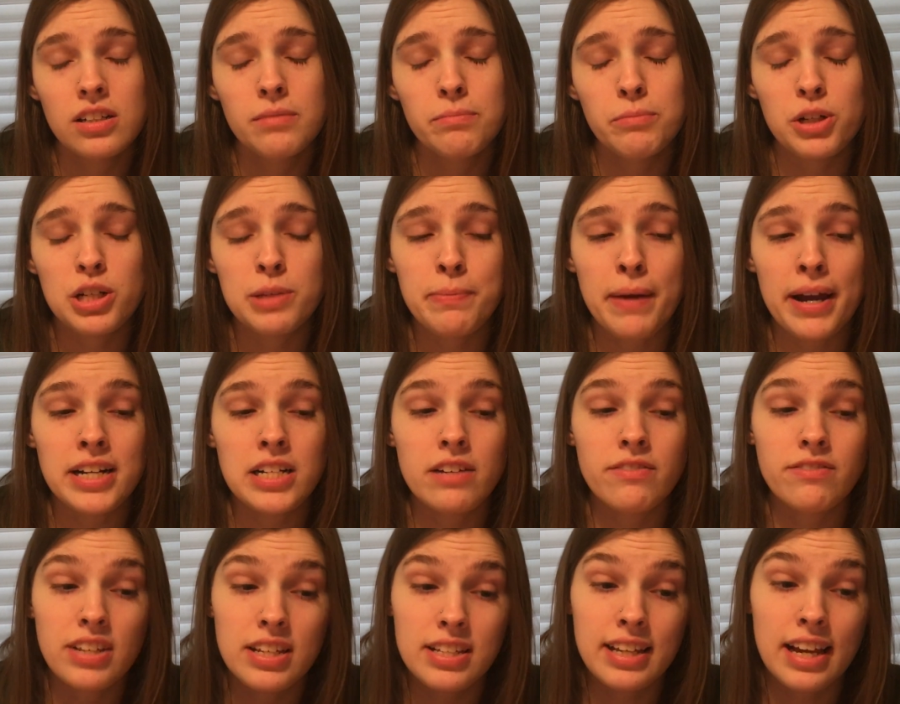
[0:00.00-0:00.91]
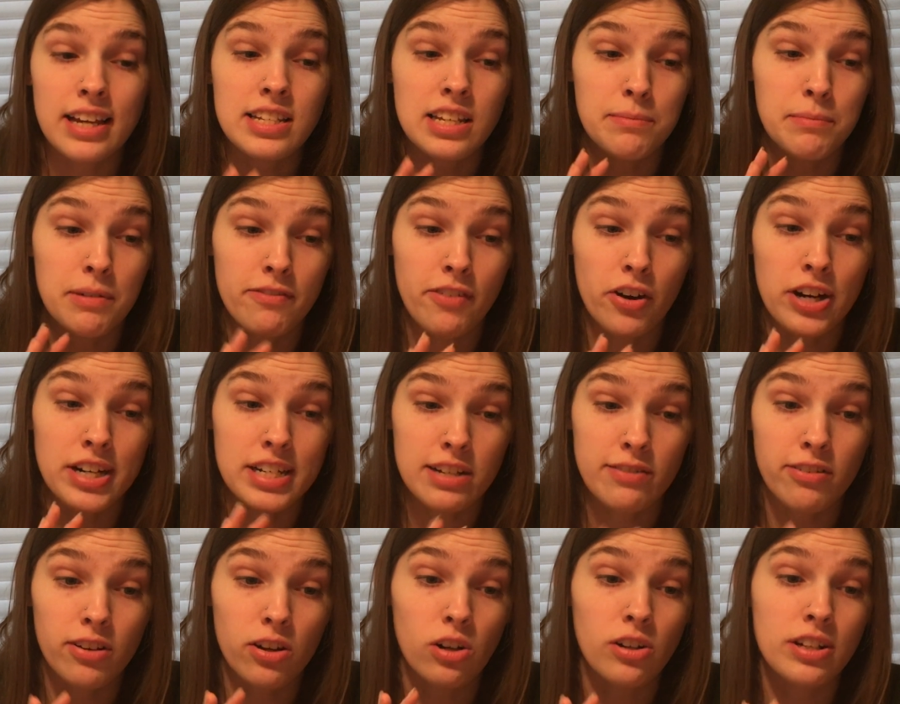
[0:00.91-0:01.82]
perspective, these guys can be very
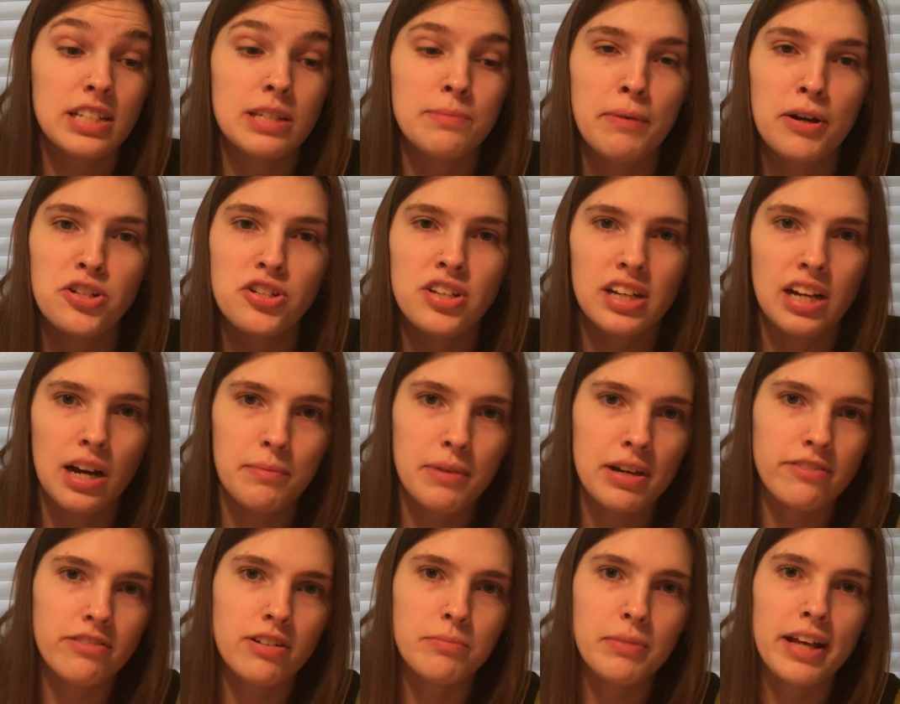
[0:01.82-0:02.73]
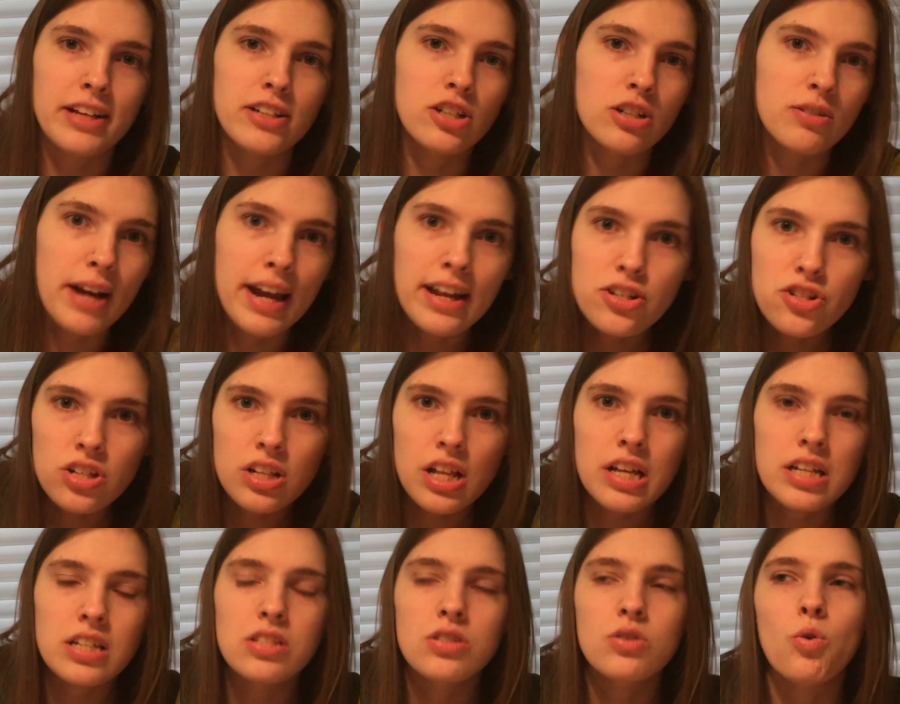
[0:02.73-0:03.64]
difficult, especially coming from like
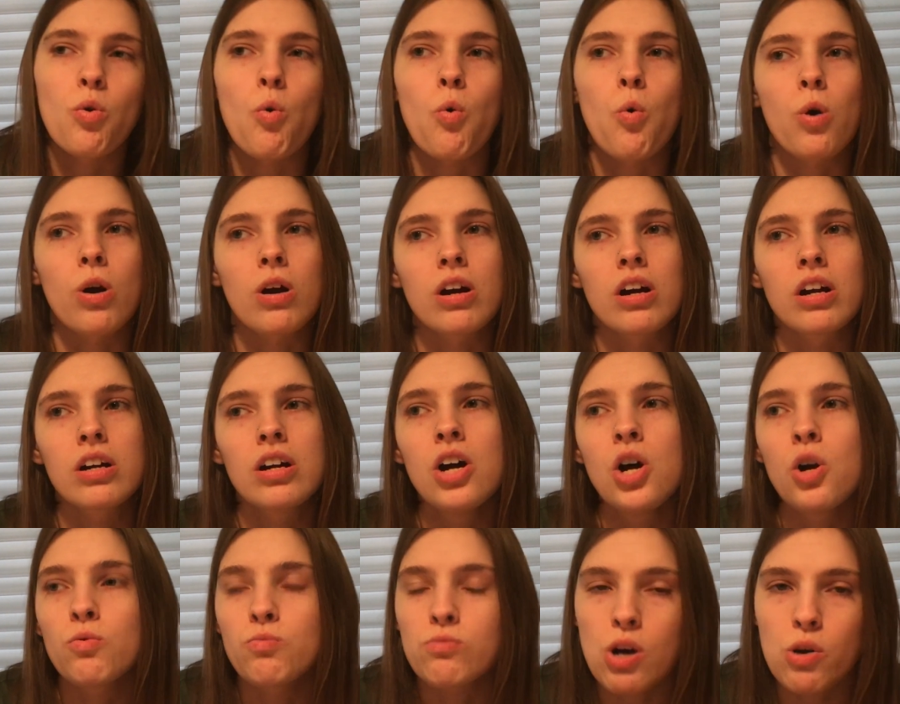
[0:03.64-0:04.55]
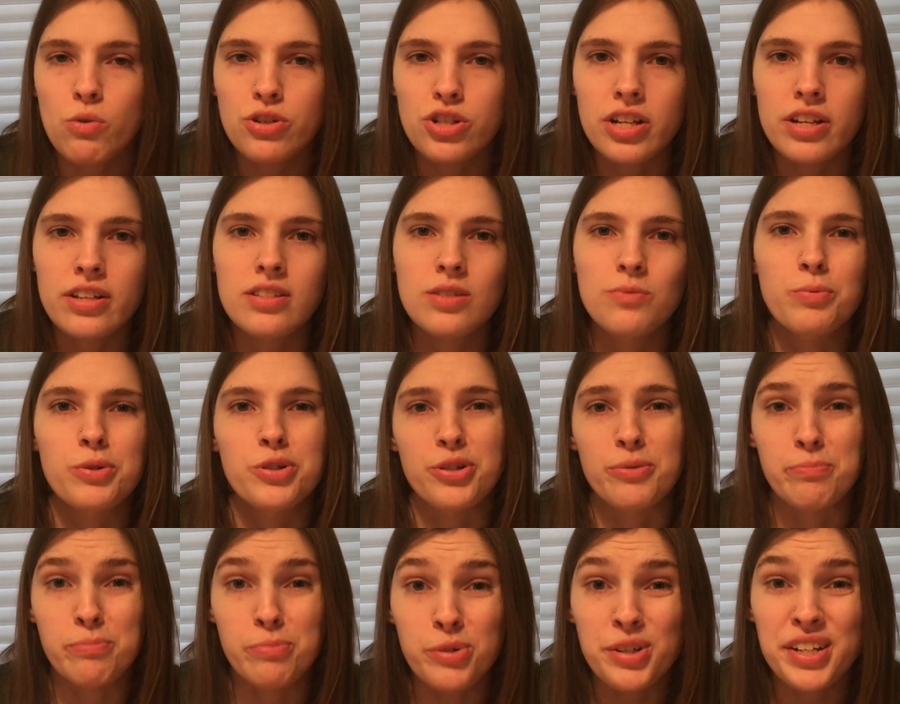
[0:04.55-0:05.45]
tarantulas or roaches, which are
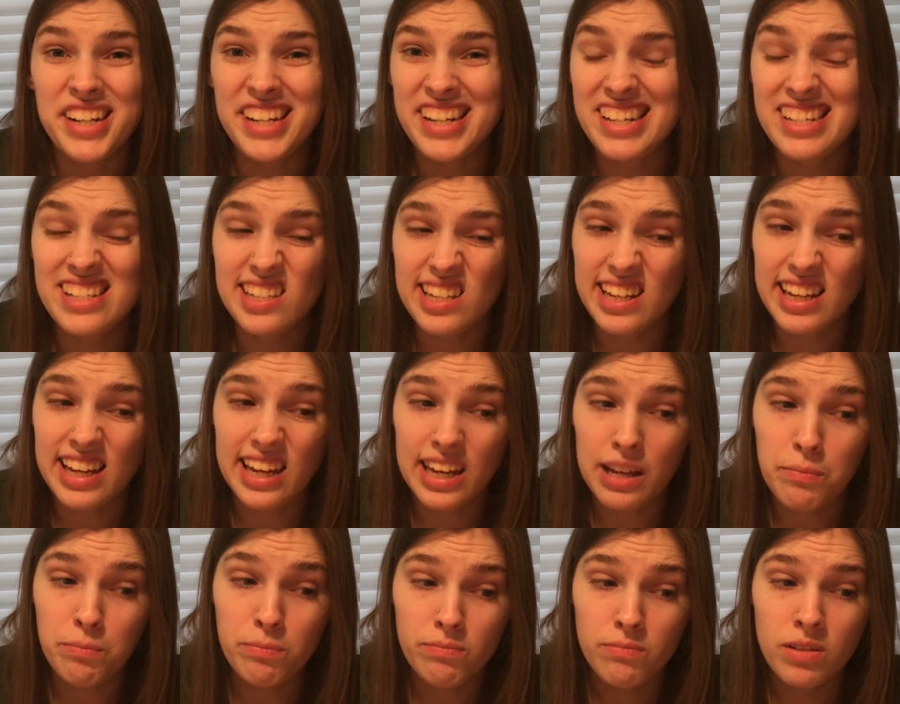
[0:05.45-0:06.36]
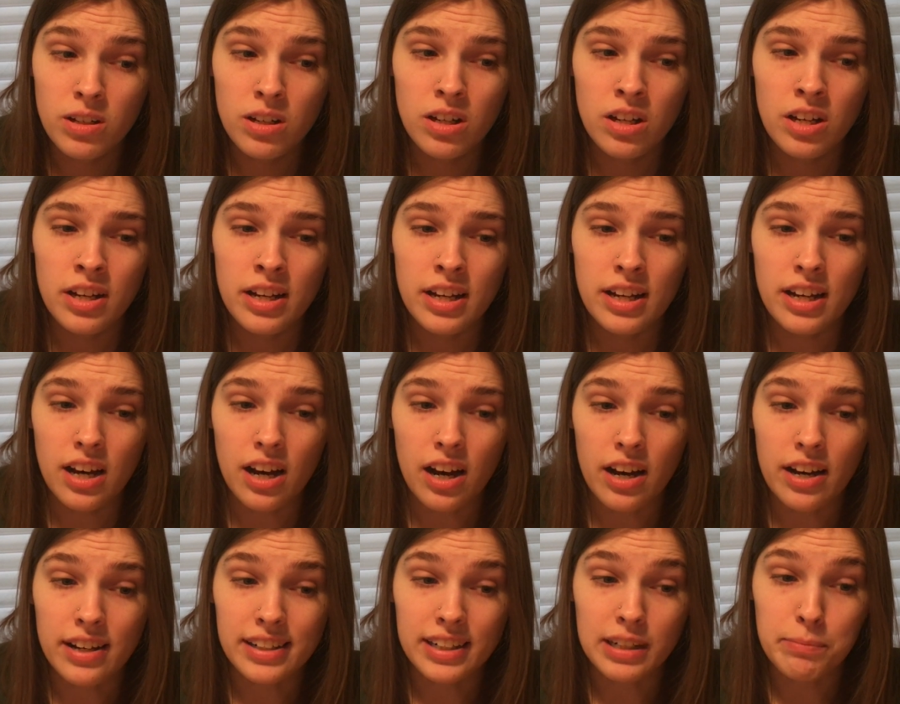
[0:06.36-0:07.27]
pretty easy to keep
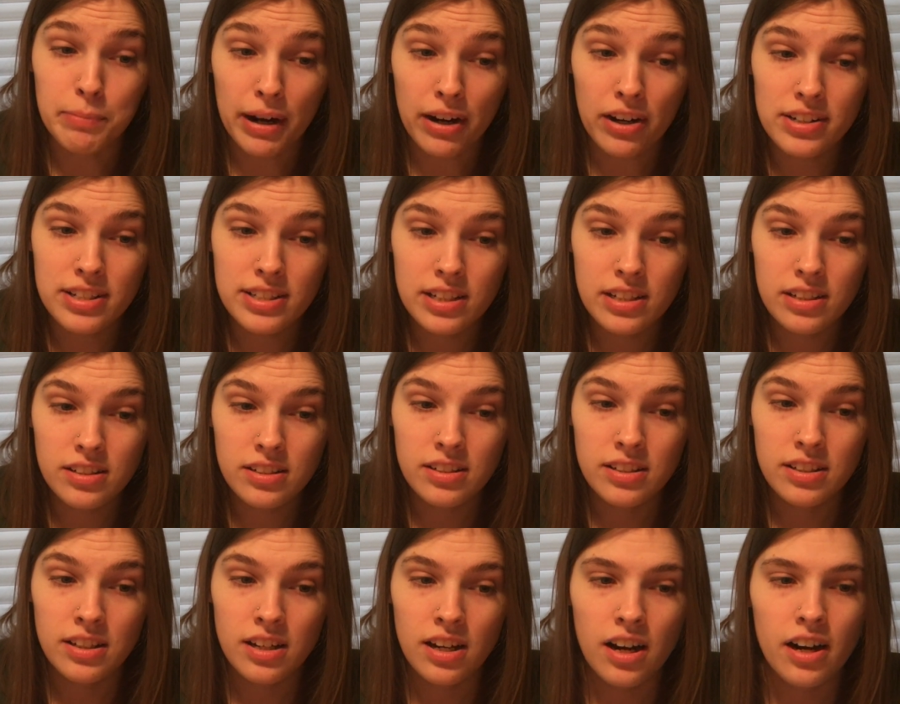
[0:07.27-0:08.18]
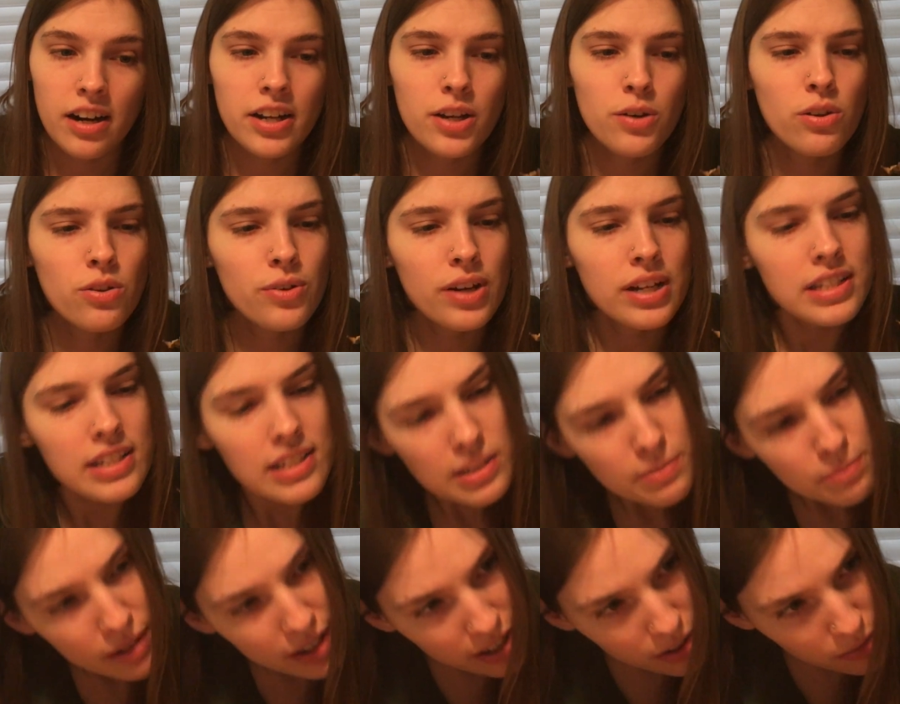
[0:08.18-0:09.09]
in comparison. Are you a threat
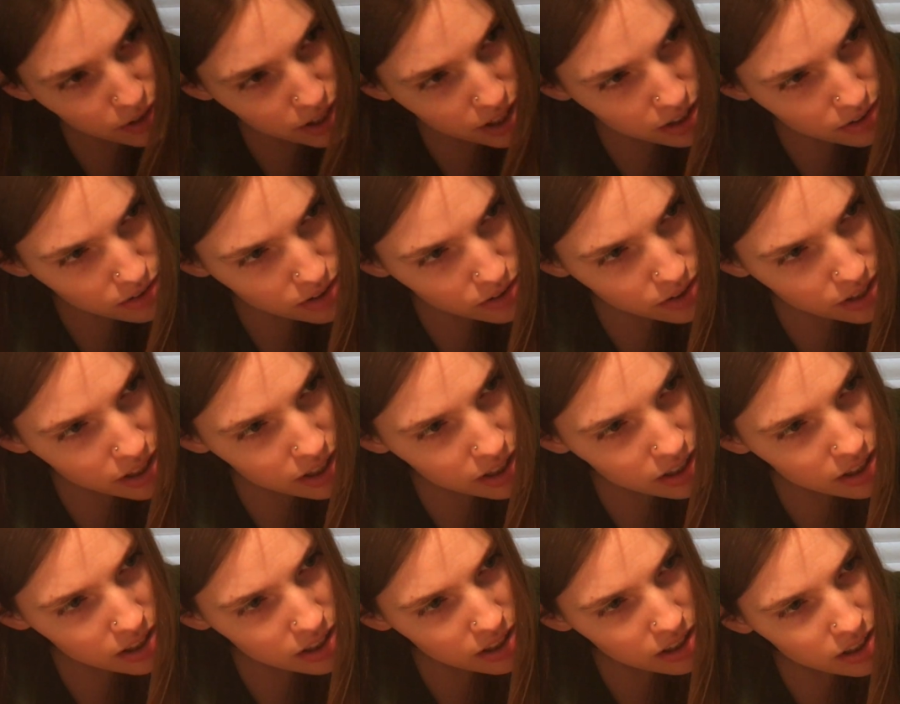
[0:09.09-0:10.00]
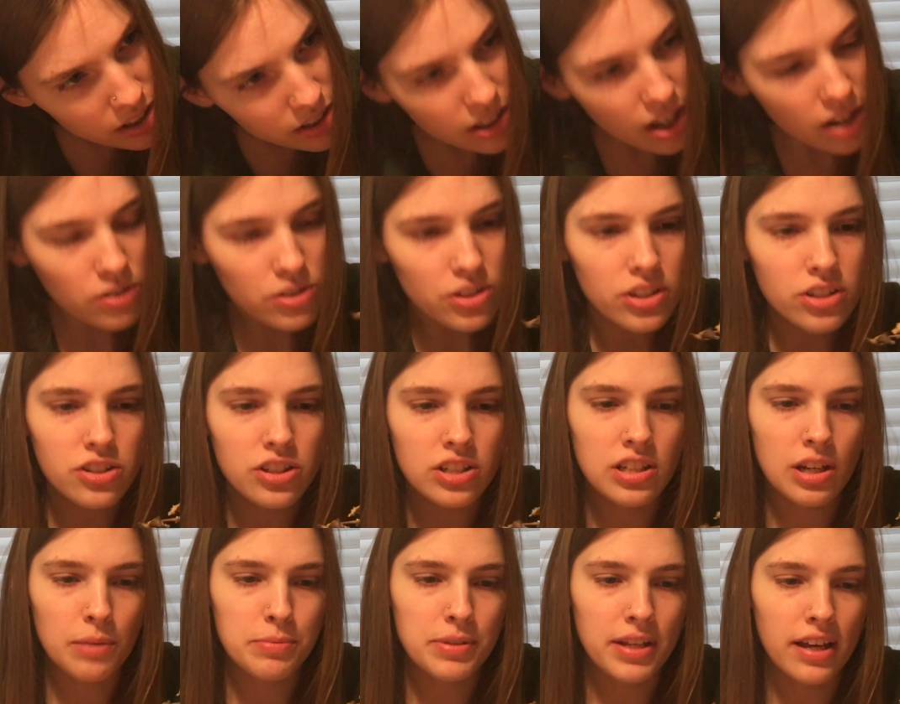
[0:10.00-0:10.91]
this way? What are you doing? No, she's
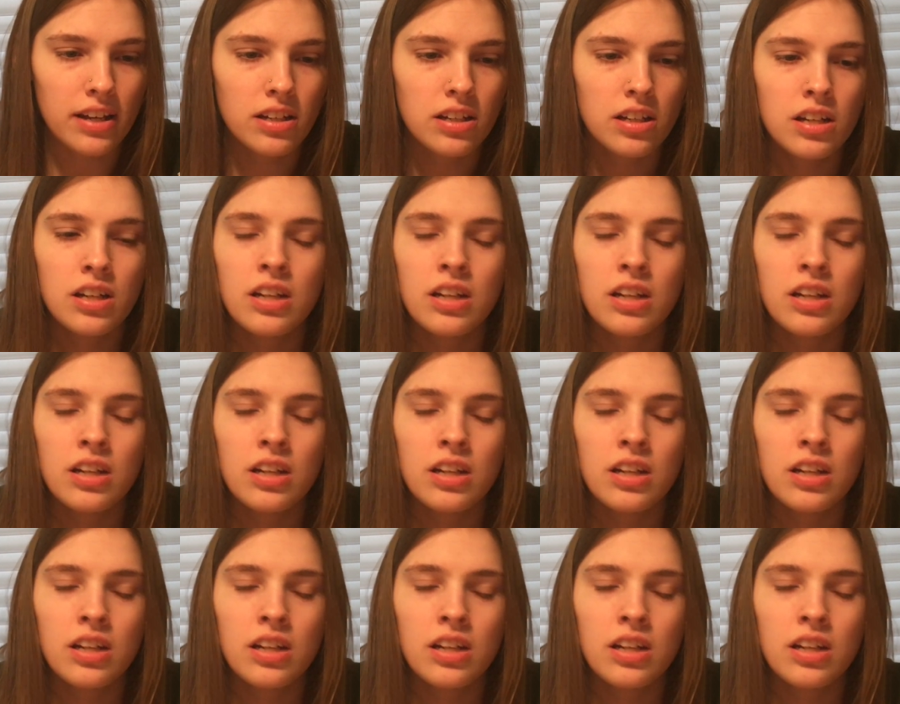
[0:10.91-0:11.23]
just upset.